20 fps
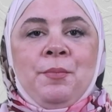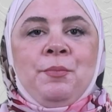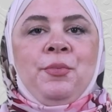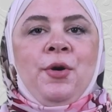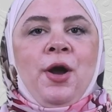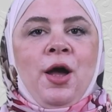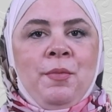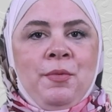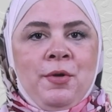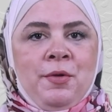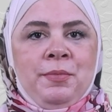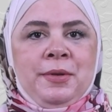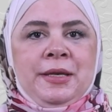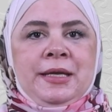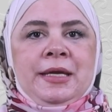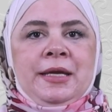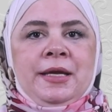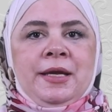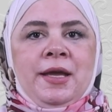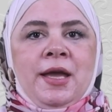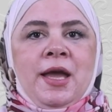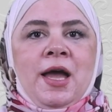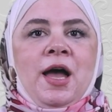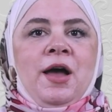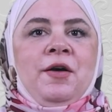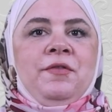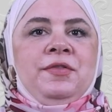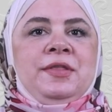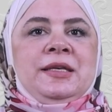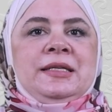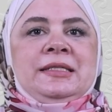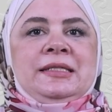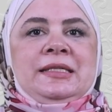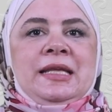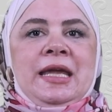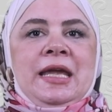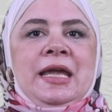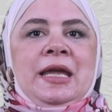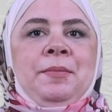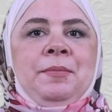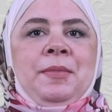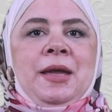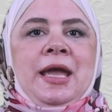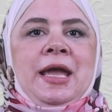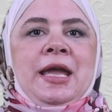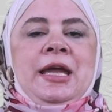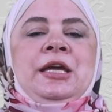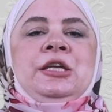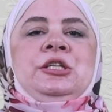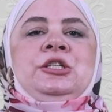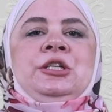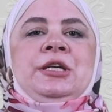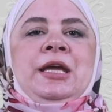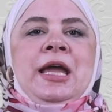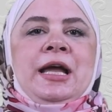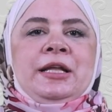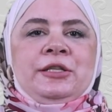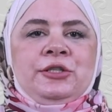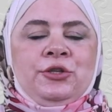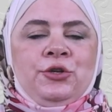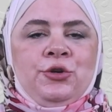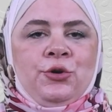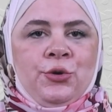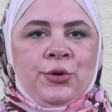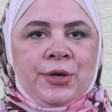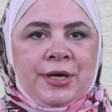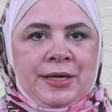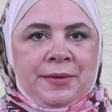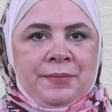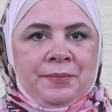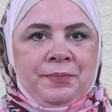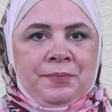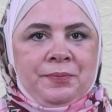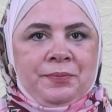probably of the same age category.